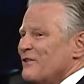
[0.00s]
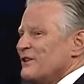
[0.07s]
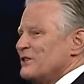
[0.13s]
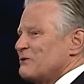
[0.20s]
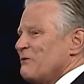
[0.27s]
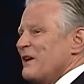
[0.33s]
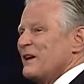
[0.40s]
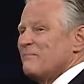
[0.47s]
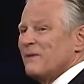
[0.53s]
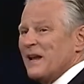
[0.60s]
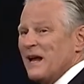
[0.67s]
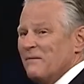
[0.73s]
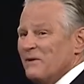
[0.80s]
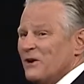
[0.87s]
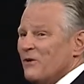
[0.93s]
this week, but
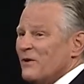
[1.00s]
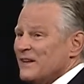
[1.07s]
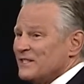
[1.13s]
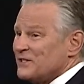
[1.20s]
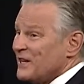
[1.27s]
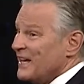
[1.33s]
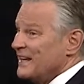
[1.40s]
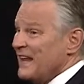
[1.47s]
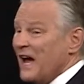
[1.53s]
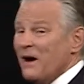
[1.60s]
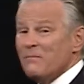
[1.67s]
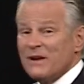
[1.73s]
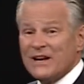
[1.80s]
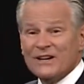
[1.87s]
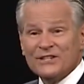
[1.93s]
I'm going to go ahead and say it
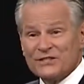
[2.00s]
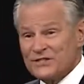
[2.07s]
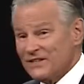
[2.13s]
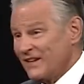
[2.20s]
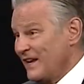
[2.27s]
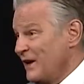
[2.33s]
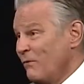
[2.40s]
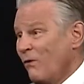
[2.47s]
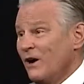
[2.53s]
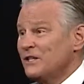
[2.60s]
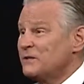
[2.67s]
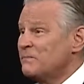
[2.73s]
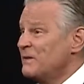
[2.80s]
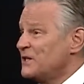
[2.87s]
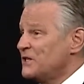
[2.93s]
now because He
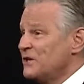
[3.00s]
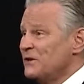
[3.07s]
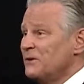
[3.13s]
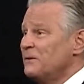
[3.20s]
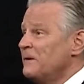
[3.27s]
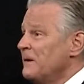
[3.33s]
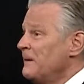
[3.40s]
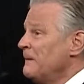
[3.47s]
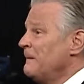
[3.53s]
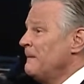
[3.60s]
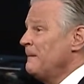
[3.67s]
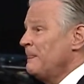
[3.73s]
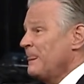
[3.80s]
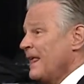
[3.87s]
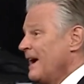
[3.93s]
wants me to.
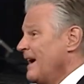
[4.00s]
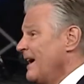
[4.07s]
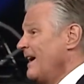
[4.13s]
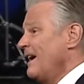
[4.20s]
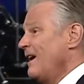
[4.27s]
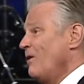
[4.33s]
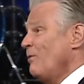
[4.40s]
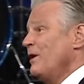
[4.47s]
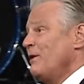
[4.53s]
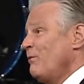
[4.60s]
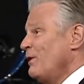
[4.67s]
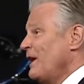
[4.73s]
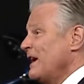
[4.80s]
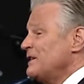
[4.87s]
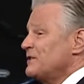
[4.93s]
When,
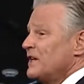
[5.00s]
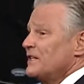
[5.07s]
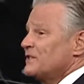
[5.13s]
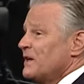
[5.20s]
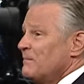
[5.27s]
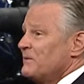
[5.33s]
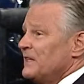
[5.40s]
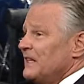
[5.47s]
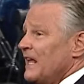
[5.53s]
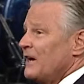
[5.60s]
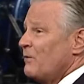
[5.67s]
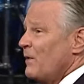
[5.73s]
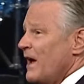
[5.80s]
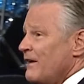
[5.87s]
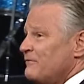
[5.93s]
when I say something
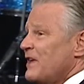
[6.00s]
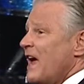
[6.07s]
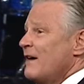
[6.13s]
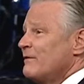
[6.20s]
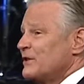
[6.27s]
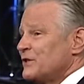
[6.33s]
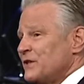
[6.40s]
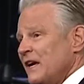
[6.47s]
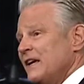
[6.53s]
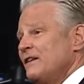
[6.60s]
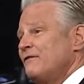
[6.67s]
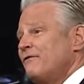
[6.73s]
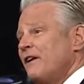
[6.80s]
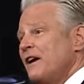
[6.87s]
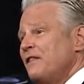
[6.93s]
like we have to have a
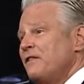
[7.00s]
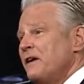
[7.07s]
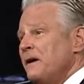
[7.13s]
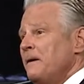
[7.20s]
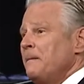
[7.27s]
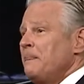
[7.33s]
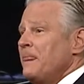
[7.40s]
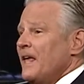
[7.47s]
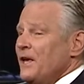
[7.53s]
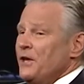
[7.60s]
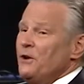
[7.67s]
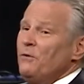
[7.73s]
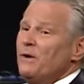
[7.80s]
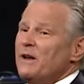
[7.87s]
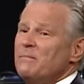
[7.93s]
saying faith, you
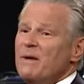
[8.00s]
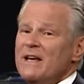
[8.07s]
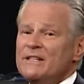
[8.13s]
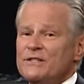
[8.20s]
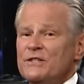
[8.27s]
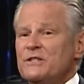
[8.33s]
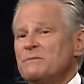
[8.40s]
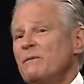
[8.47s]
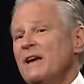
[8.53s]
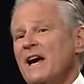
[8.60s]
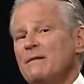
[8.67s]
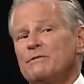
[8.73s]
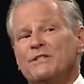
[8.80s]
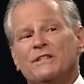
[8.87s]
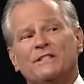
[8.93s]
know what amazes me?
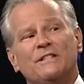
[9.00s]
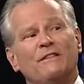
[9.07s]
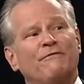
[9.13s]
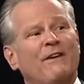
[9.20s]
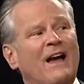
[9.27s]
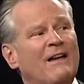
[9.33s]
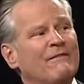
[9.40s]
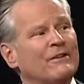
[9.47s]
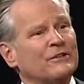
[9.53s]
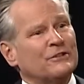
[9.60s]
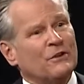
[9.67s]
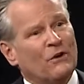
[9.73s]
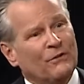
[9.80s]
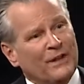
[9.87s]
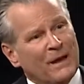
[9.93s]
I'm sixty-five years
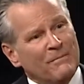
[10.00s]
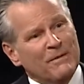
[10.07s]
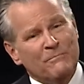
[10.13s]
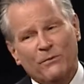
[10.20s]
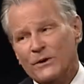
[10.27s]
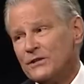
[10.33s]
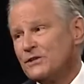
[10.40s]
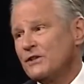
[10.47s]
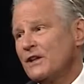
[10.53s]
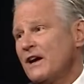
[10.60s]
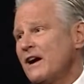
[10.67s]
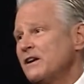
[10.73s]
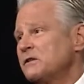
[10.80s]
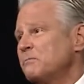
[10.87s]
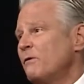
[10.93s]
old. I've been preaching the
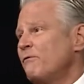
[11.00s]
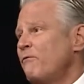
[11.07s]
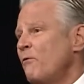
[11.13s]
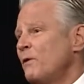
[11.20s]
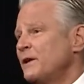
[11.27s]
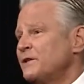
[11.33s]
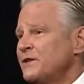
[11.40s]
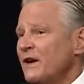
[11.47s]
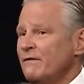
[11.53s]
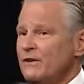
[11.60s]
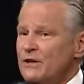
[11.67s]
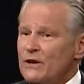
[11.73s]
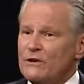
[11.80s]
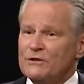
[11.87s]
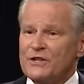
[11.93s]
gospel
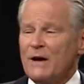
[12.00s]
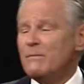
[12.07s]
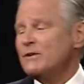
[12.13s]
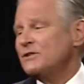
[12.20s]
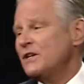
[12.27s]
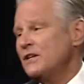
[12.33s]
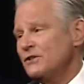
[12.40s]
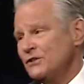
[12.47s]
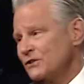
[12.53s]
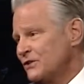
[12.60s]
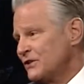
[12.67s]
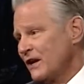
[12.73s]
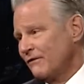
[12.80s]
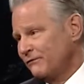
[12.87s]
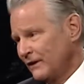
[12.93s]
forty-seven years. I've been teaching
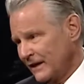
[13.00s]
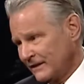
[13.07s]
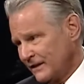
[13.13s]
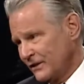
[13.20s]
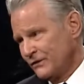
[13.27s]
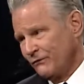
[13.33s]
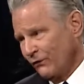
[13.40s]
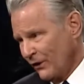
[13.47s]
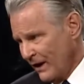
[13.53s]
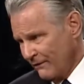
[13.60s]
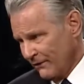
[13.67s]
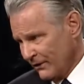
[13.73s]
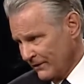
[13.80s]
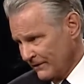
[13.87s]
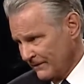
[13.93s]
stuff like this
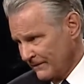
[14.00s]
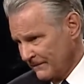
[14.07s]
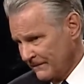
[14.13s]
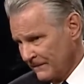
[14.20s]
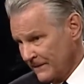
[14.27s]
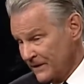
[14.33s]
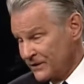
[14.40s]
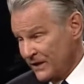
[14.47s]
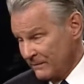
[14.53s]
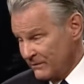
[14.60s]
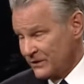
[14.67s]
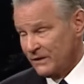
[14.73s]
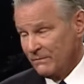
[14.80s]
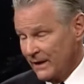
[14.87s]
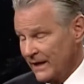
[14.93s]
forever, seems
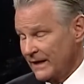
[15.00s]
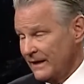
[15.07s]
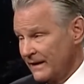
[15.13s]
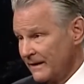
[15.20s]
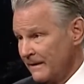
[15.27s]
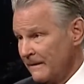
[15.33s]
to me.